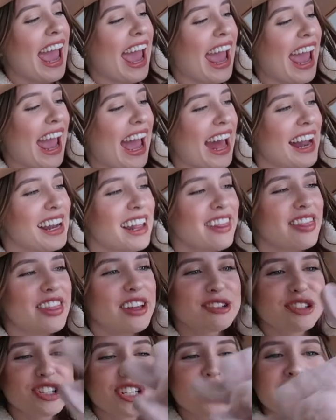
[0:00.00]
and
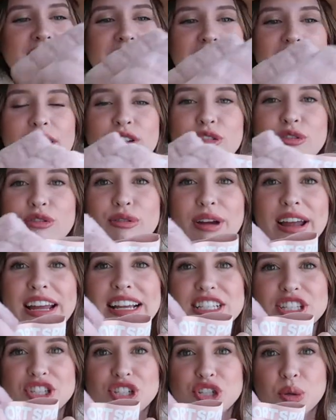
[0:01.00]
they're just like a
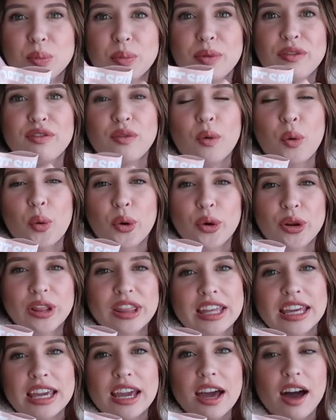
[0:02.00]
great dupe for
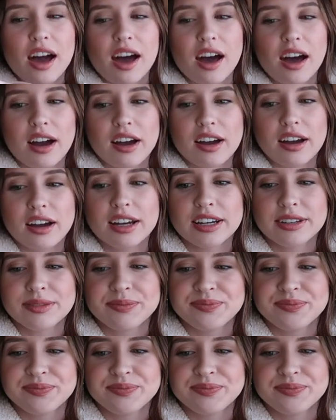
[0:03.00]
the UGG